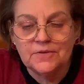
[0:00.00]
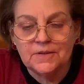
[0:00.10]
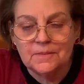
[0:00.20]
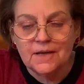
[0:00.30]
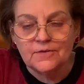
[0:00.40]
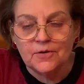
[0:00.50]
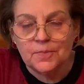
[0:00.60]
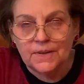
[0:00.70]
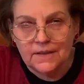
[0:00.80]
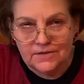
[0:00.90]
with the
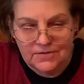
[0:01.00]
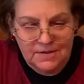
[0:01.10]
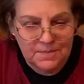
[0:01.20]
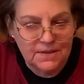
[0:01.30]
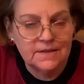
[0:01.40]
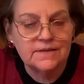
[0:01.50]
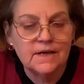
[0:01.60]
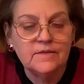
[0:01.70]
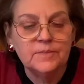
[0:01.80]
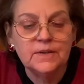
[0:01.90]
MicroPantry because
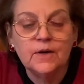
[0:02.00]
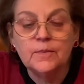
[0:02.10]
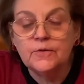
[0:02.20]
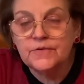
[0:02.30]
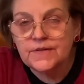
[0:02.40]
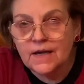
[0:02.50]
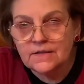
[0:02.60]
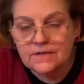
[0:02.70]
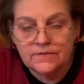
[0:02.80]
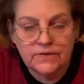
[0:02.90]
I've been on both
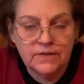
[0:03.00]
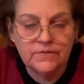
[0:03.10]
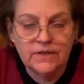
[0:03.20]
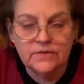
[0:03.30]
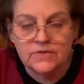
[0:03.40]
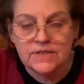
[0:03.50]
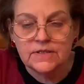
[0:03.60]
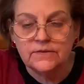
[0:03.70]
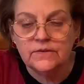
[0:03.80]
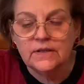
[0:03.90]
sides of giving and
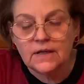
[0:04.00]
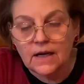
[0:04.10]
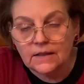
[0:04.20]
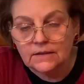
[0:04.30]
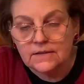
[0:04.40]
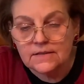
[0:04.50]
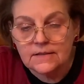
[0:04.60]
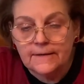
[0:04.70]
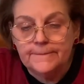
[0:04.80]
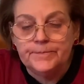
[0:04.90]
receiving kindness,
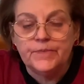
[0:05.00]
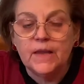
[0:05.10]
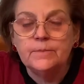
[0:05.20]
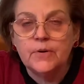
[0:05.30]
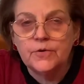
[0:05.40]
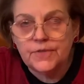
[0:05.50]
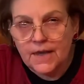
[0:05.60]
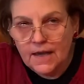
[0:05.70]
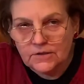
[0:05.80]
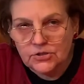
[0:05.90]
and both
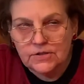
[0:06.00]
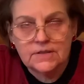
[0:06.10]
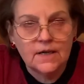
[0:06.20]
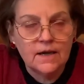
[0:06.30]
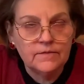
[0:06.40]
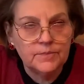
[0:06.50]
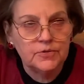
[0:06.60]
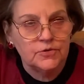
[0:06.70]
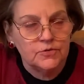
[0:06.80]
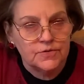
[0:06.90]
actions have
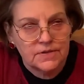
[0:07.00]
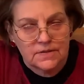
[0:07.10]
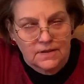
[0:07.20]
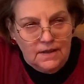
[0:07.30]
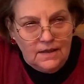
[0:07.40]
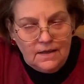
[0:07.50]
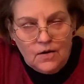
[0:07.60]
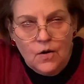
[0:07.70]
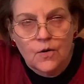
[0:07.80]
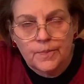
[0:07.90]
produced
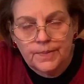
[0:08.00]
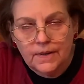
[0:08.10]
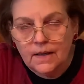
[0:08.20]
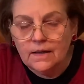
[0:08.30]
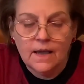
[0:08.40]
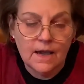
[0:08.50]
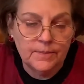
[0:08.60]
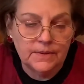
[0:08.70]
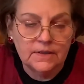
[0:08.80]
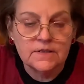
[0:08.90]
hope and
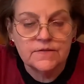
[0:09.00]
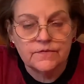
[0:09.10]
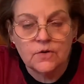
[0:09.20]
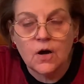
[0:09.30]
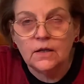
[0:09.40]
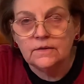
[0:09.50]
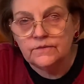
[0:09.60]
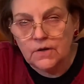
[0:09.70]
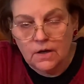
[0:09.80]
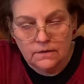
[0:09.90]
happiness for all
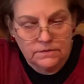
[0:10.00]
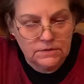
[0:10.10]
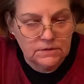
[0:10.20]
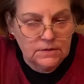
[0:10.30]
involved.